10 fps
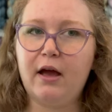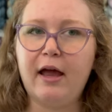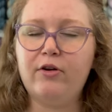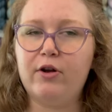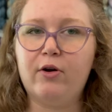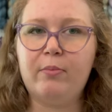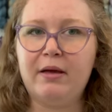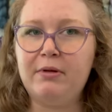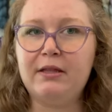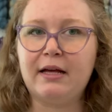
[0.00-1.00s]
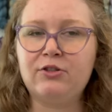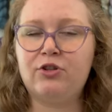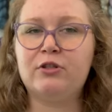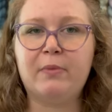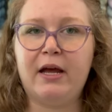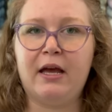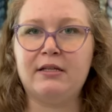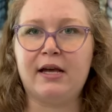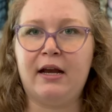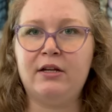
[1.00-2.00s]
I don't know, maybe that's just my
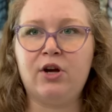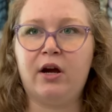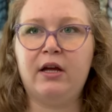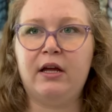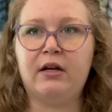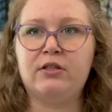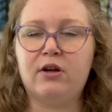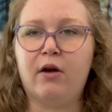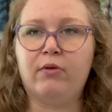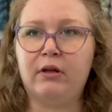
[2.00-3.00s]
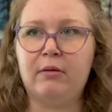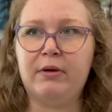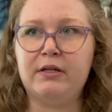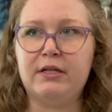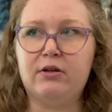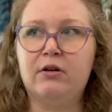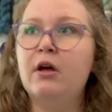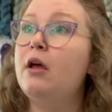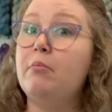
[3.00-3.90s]
anxiety talking and it's not really a big deal.